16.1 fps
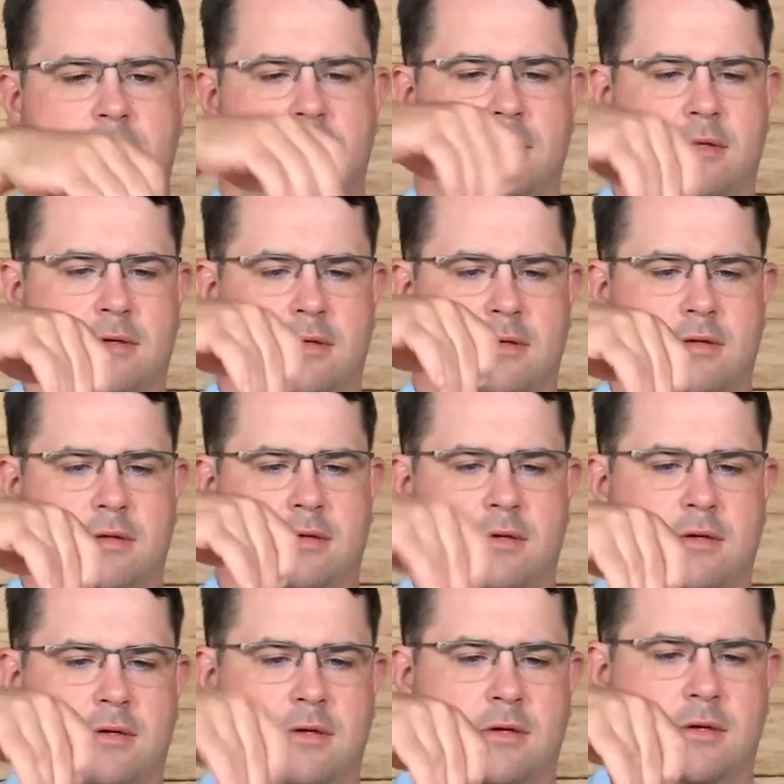
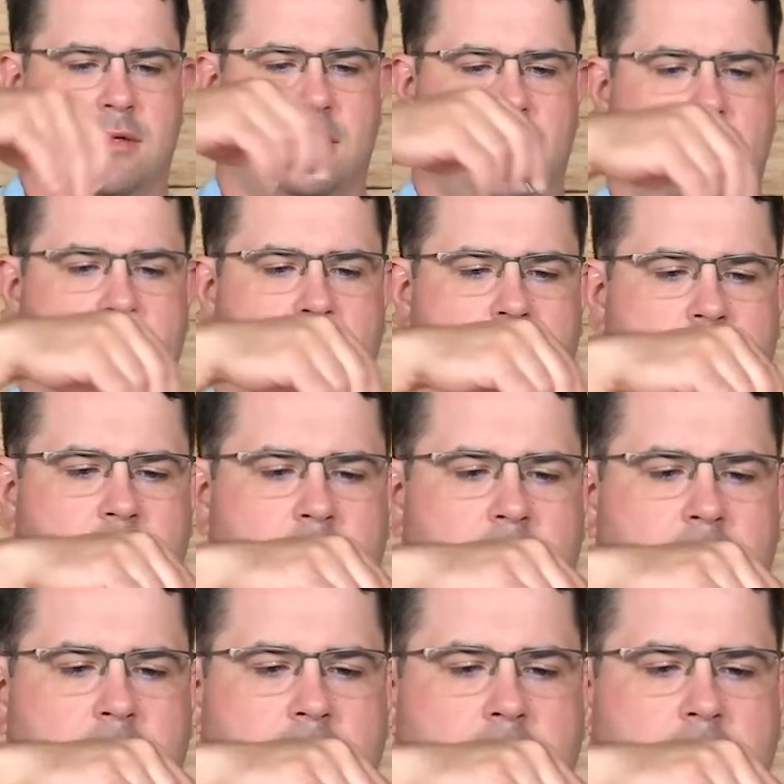No one is speaking in this clip.